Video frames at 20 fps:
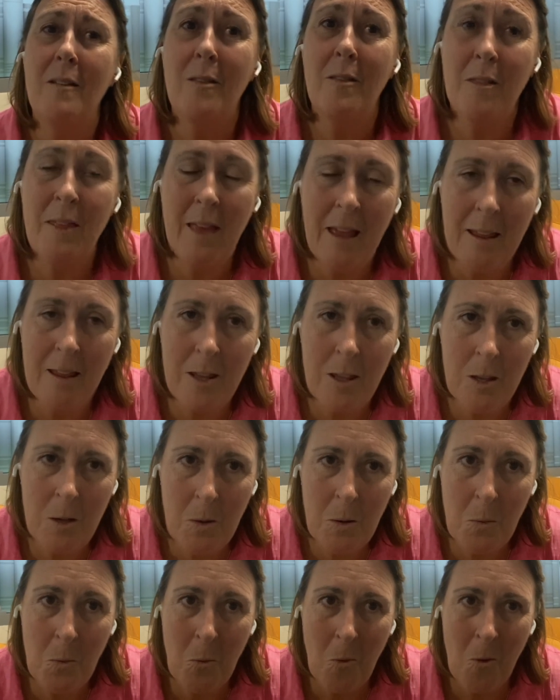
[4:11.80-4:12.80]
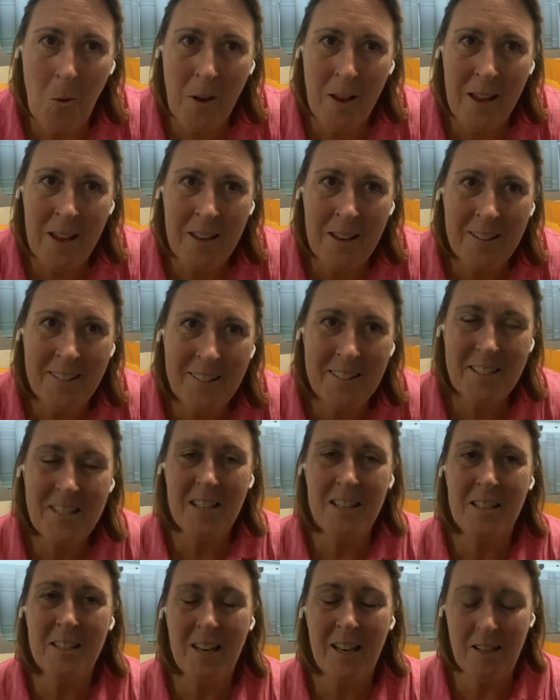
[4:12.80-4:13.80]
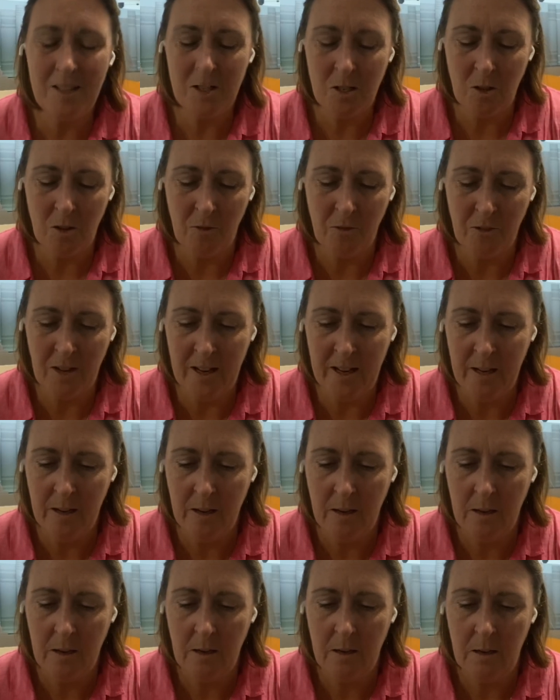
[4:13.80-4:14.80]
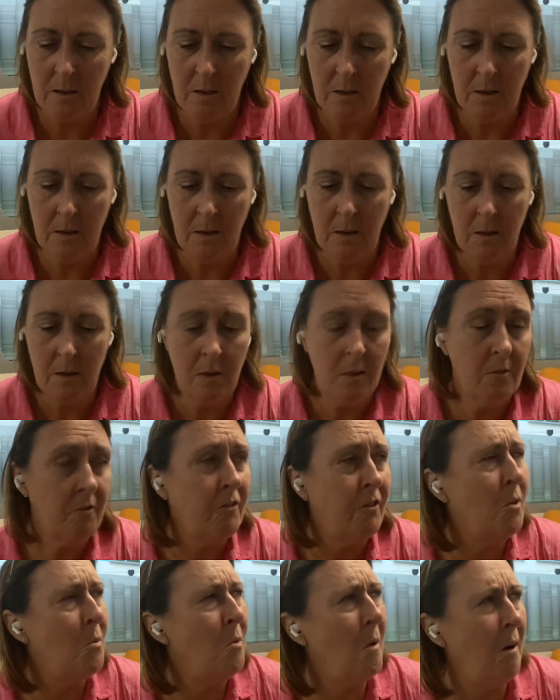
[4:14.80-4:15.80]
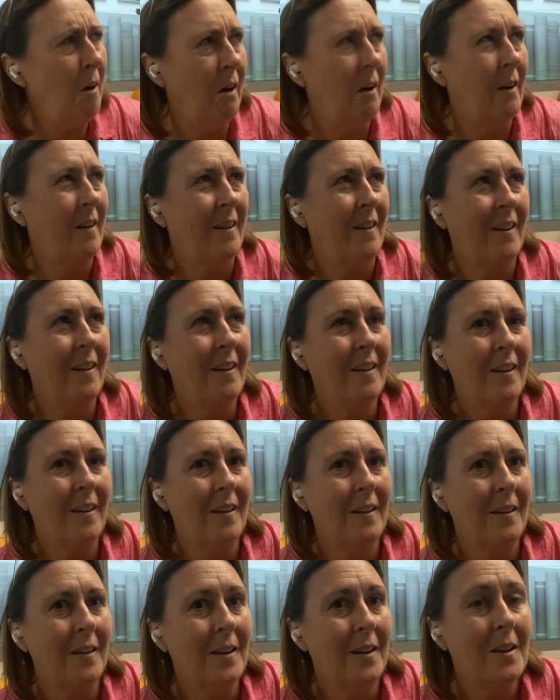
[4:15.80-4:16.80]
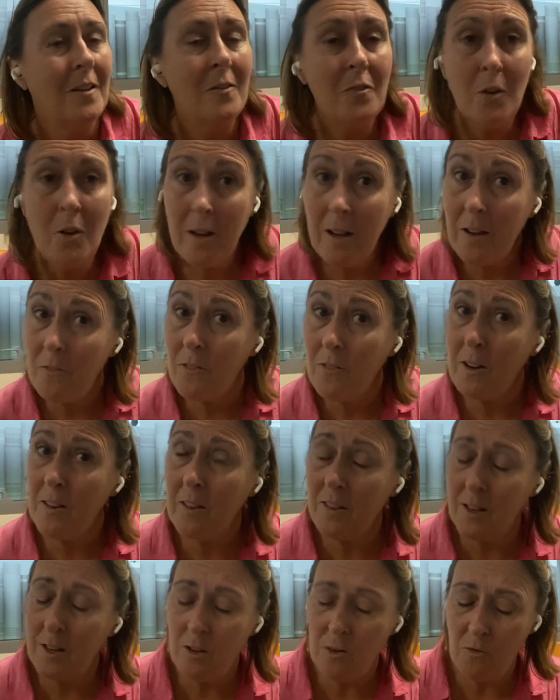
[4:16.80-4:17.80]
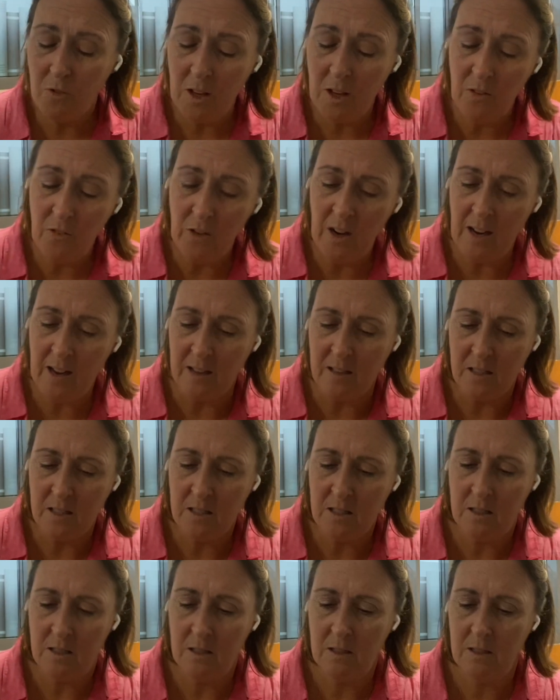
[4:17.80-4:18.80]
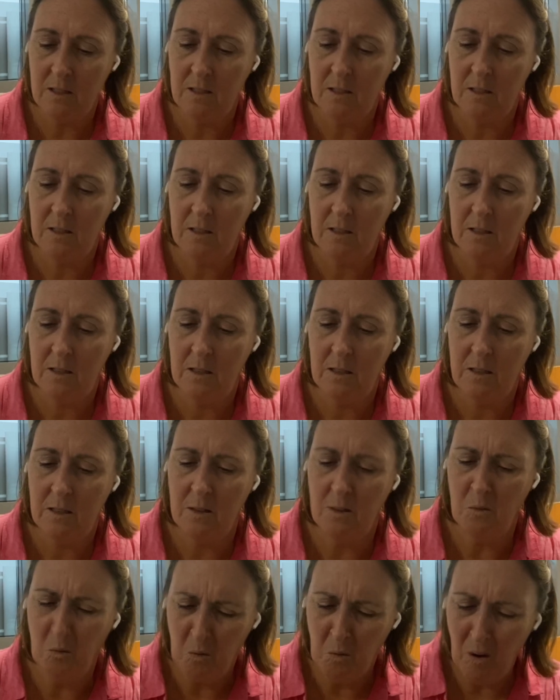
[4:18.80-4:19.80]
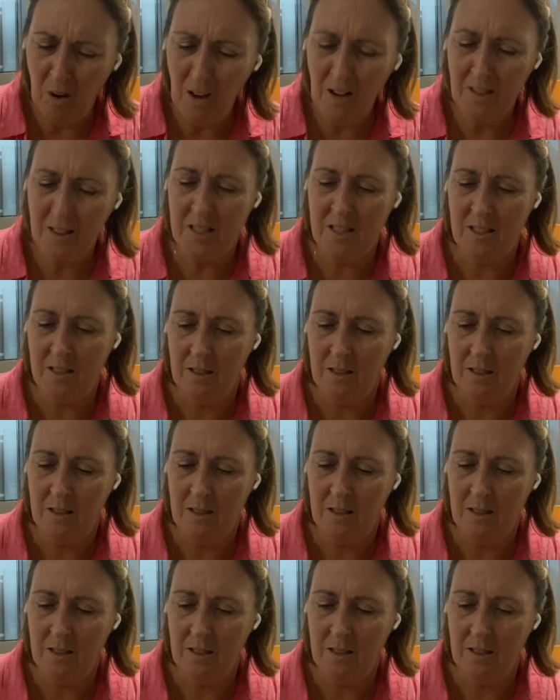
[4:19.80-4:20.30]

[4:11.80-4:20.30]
Thank you, Augie, she said softly. For what? For everything you've given us. What?